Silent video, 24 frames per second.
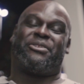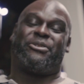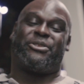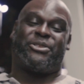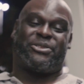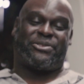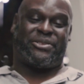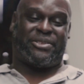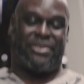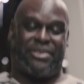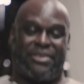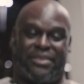
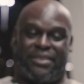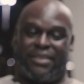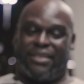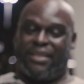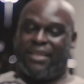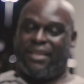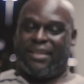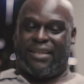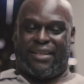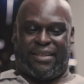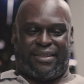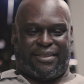seriously,
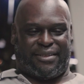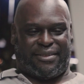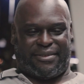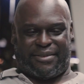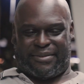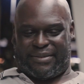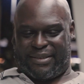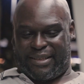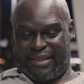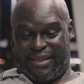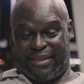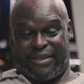
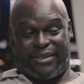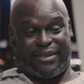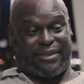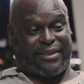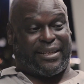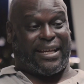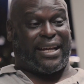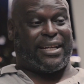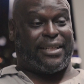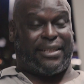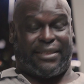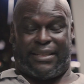Yeah,
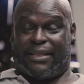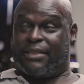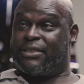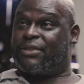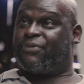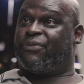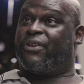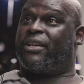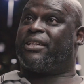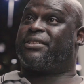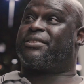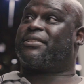that is
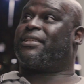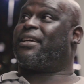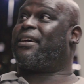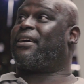fixed